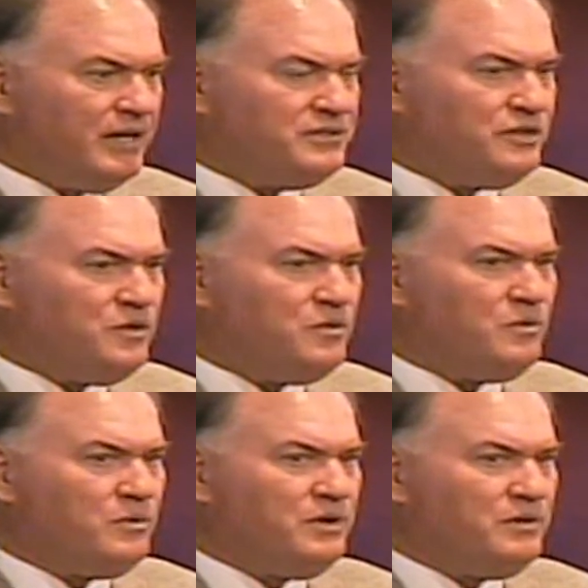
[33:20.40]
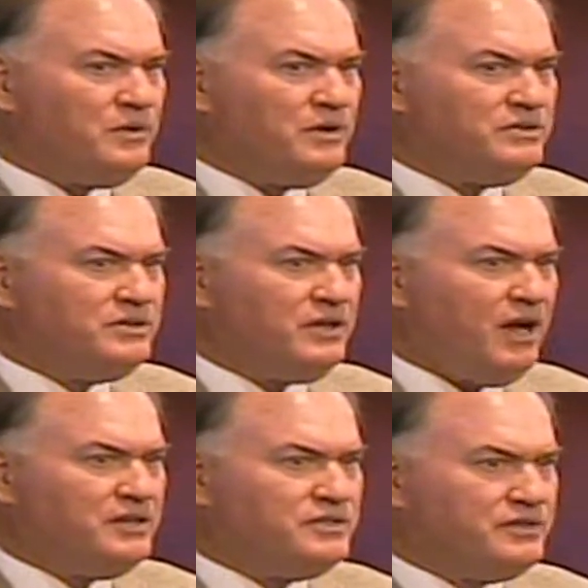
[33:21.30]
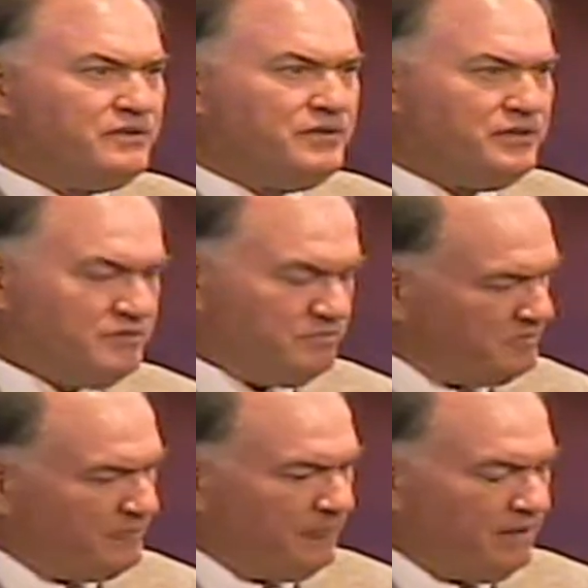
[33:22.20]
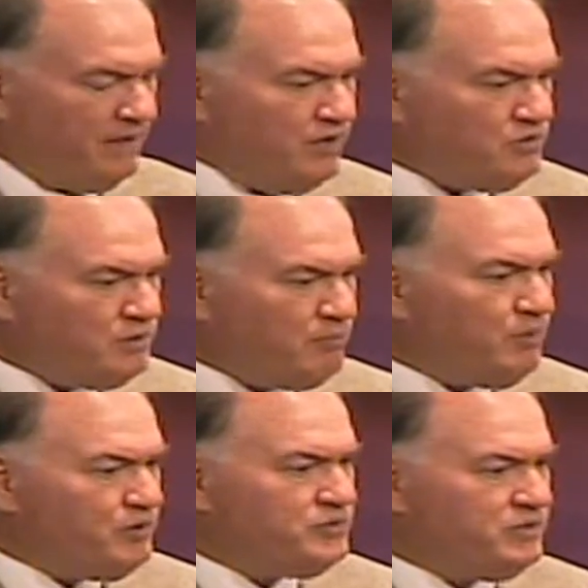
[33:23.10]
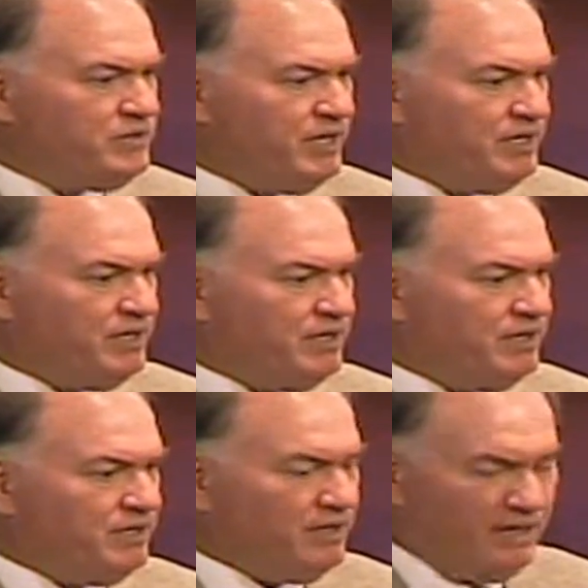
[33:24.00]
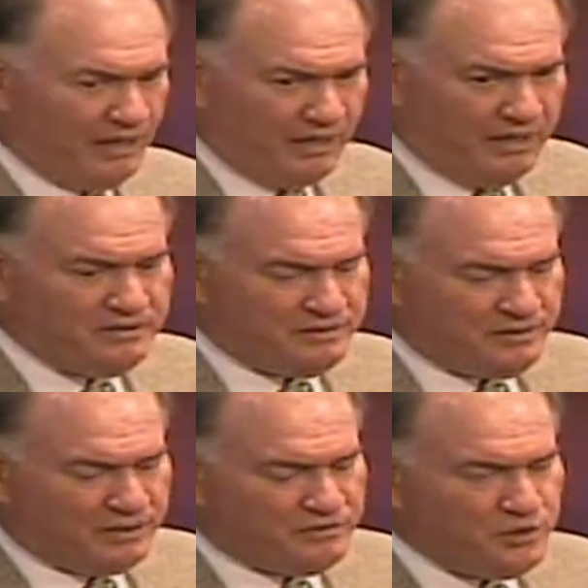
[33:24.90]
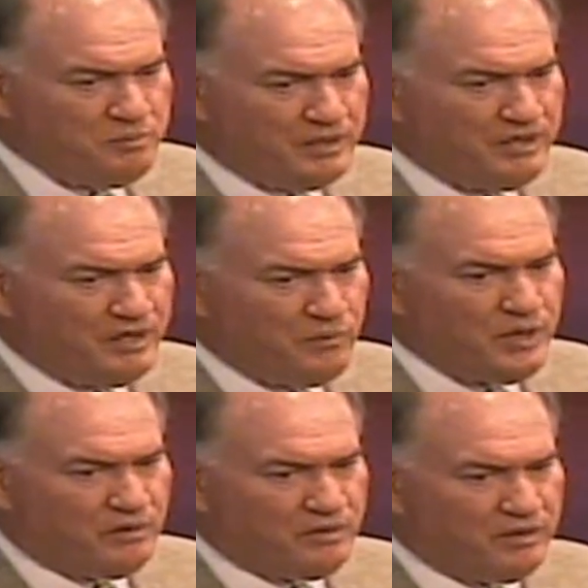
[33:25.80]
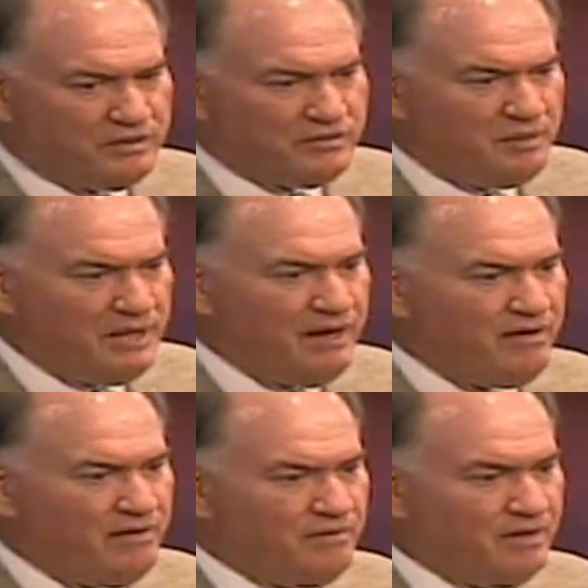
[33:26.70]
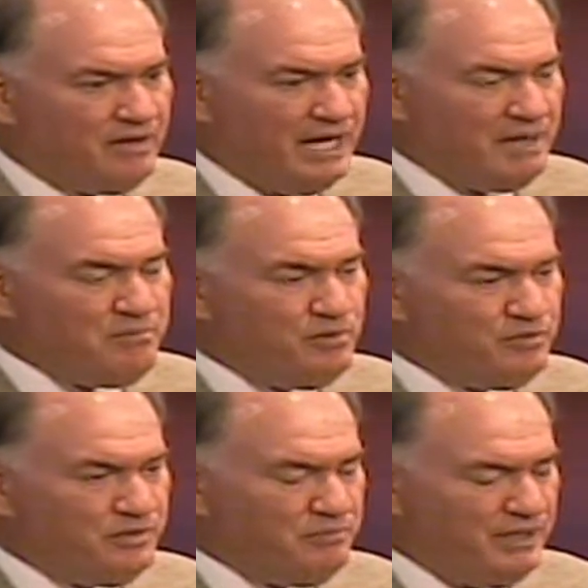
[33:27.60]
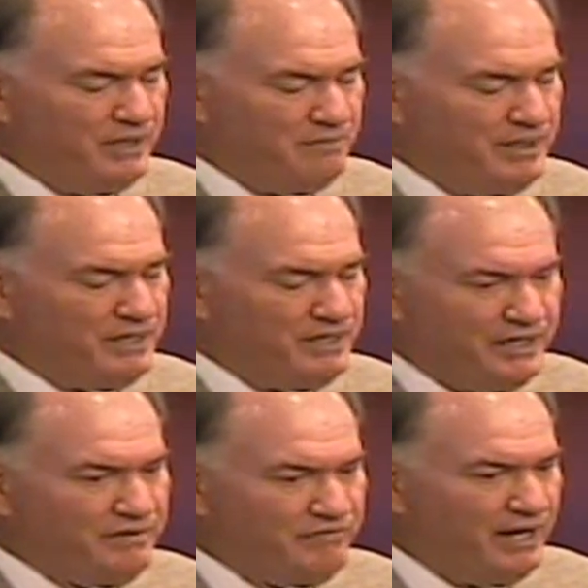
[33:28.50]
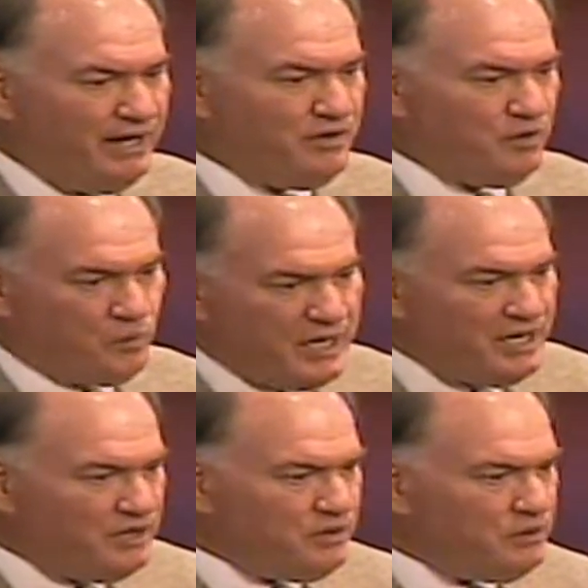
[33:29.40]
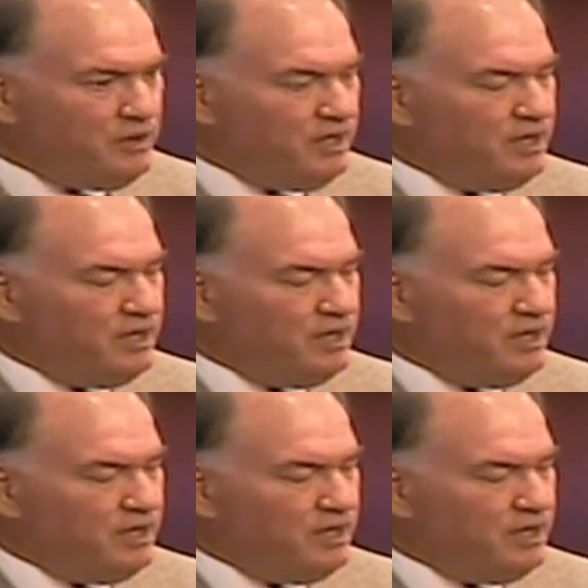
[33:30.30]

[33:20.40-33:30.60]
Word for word: And so, where, where's the logic of this? Here's a person that, and let's assuming that we were somehow able to be, be identified or we knew